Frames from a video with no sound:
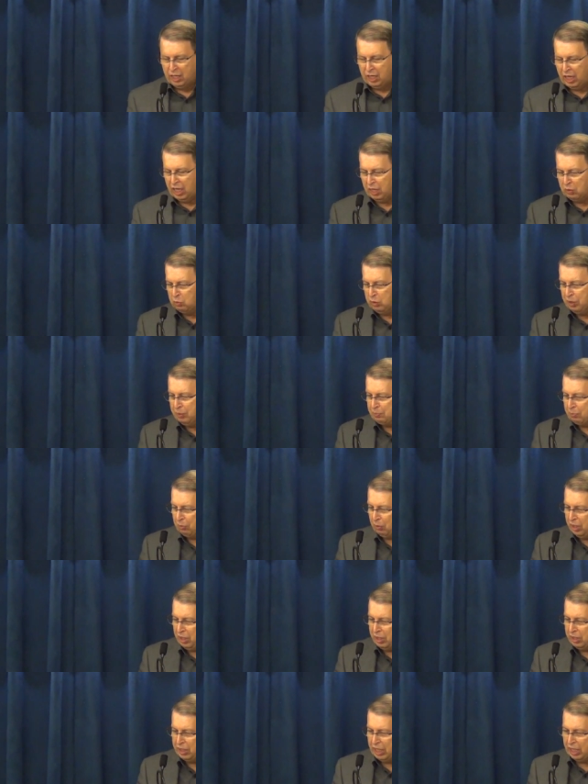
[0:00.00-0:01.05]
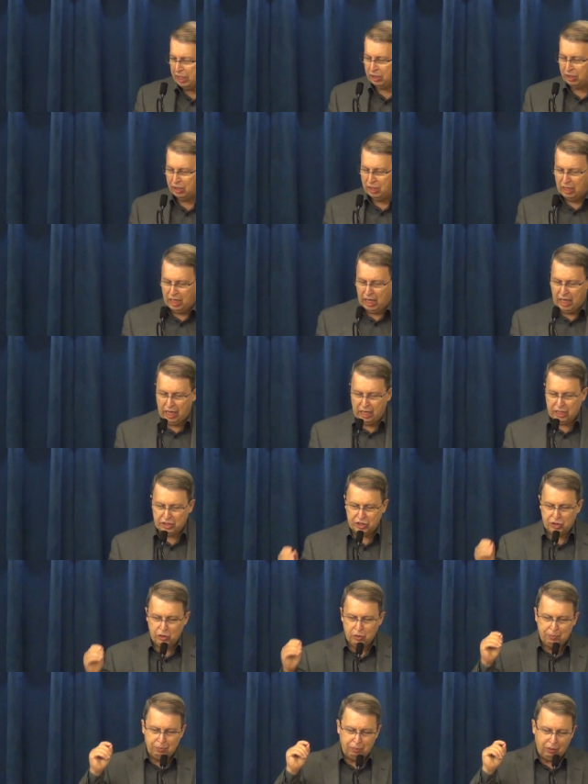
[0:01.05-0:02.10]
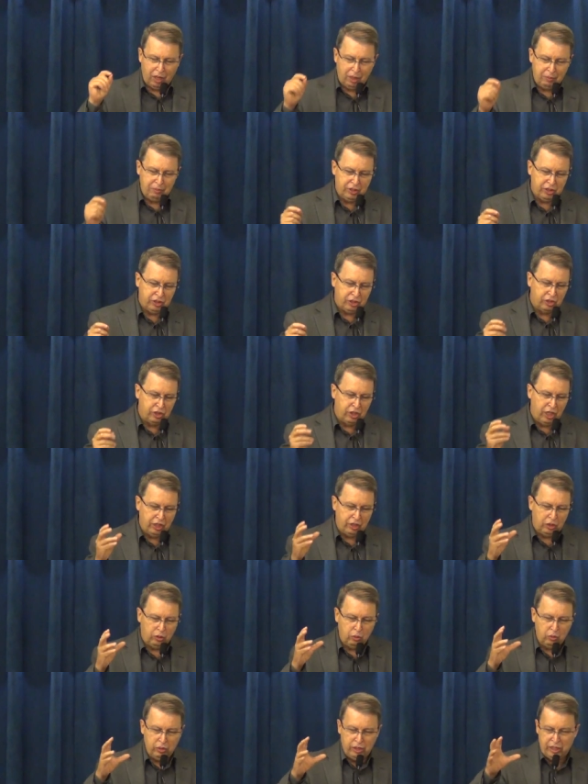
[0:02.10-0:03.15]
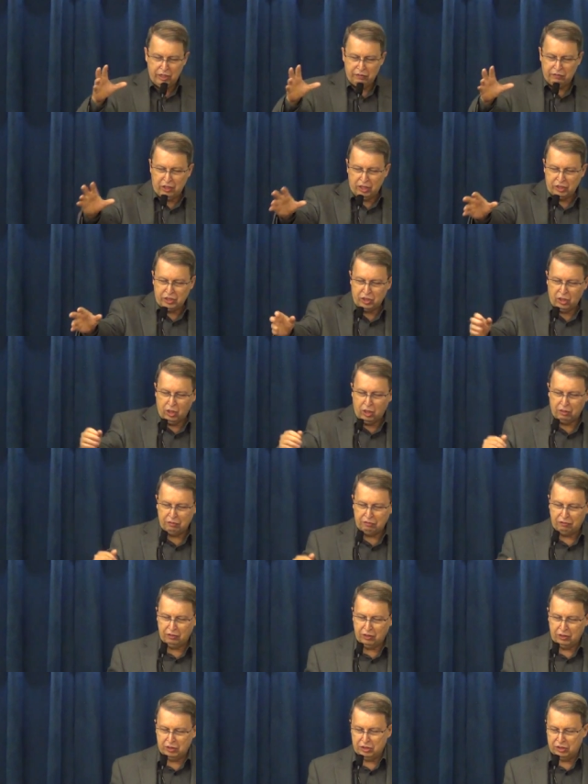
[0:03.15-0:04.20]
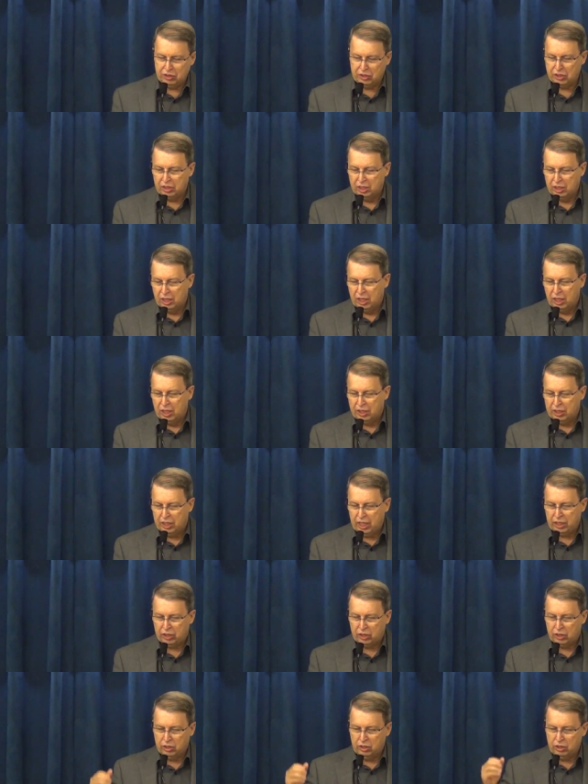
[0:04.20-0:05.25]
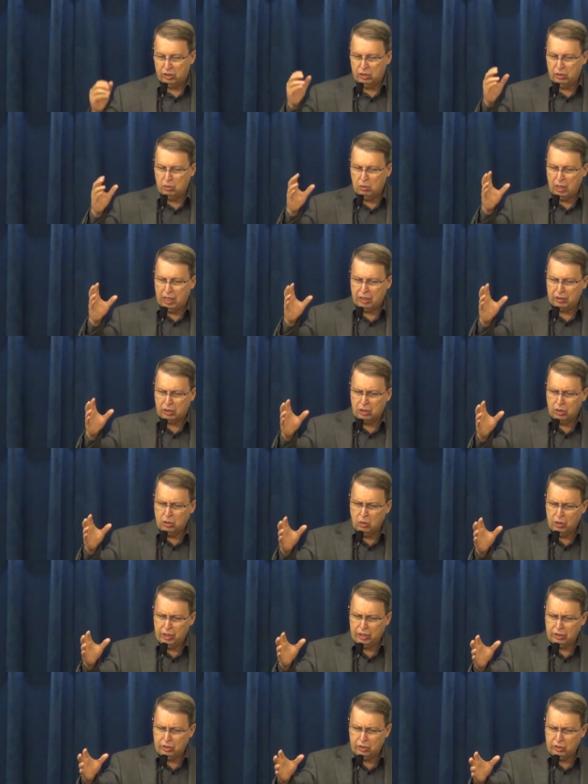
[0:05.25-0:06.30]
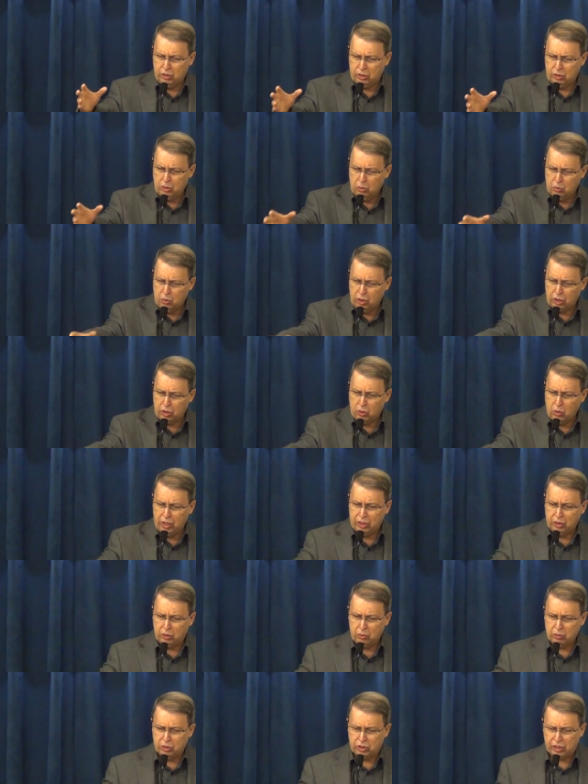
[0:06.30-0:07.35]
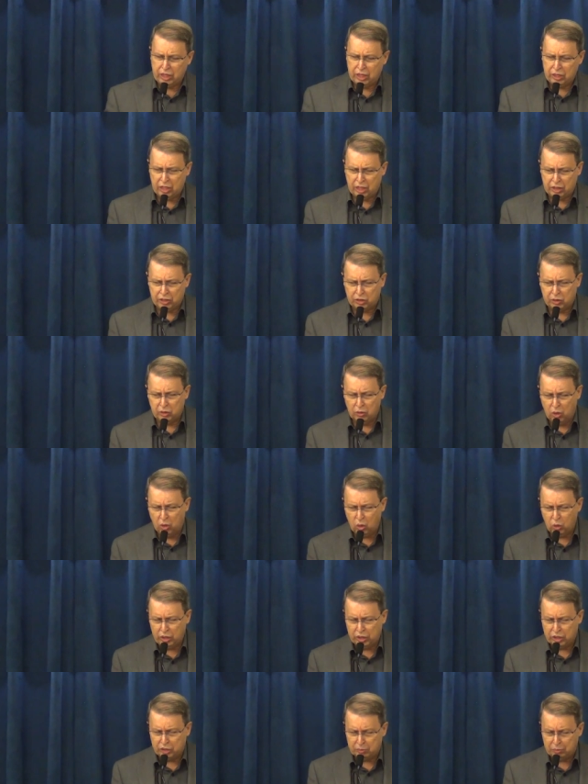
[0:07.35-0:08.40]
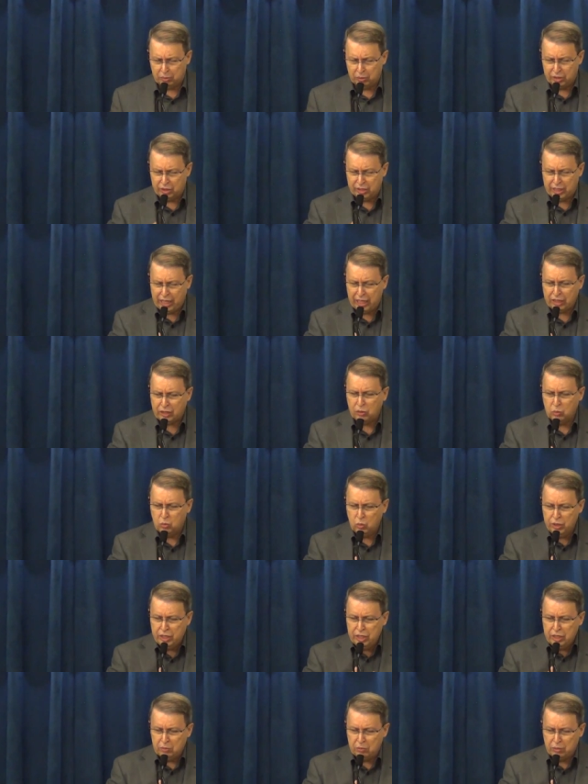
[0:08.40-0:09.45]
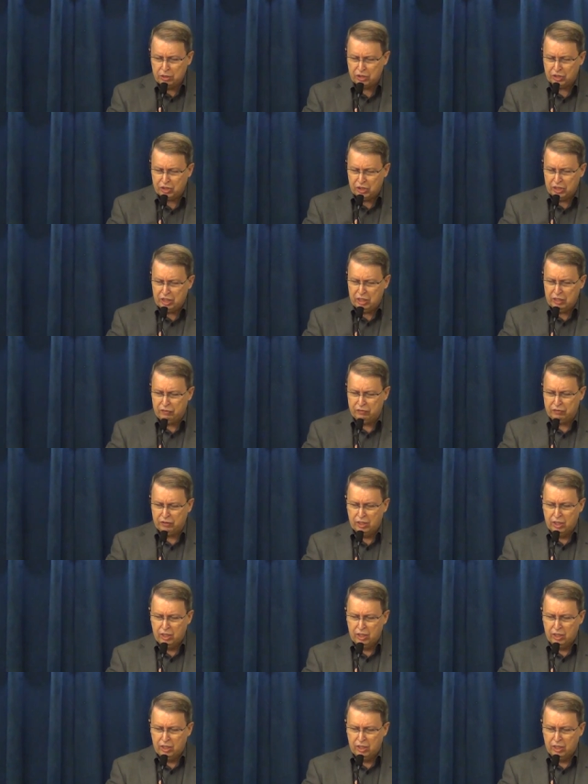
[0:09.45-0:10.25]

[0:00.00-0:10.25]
And we pray that as you promised not to leave us orphans, that you are going to send us your Holy Spirit that we receive